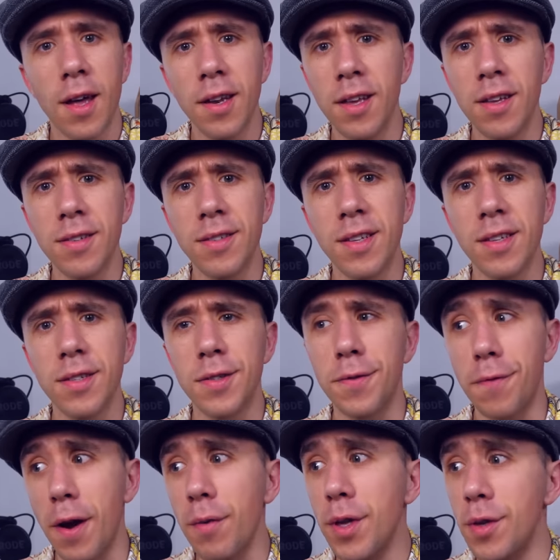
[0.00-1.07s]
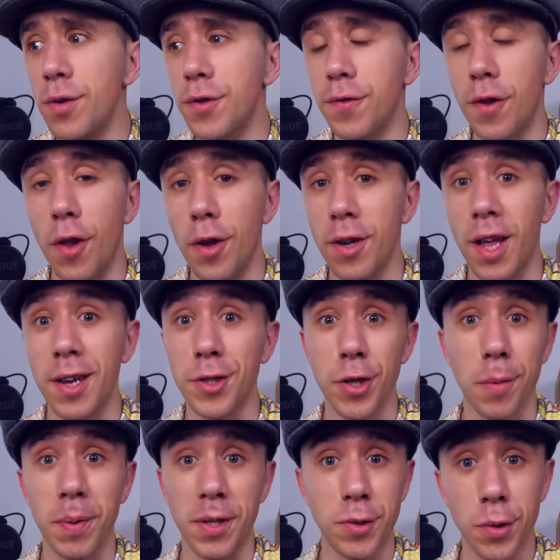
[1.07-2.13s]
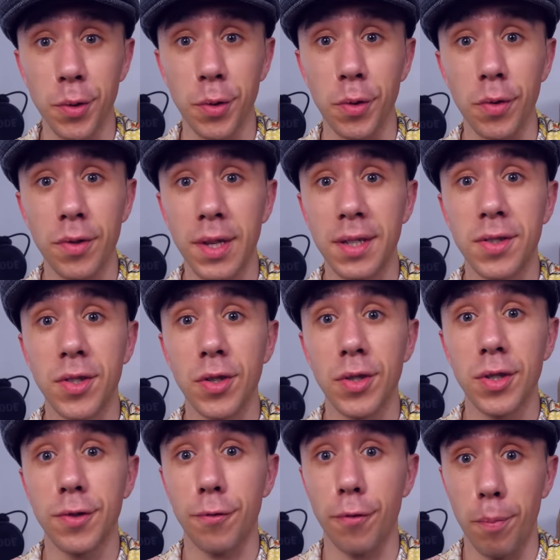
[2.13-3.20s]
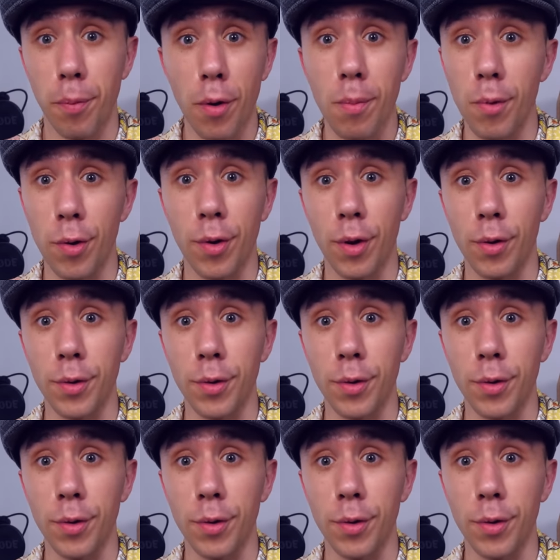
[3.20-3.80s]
Honey is this very useful online shopping tool that searches for promo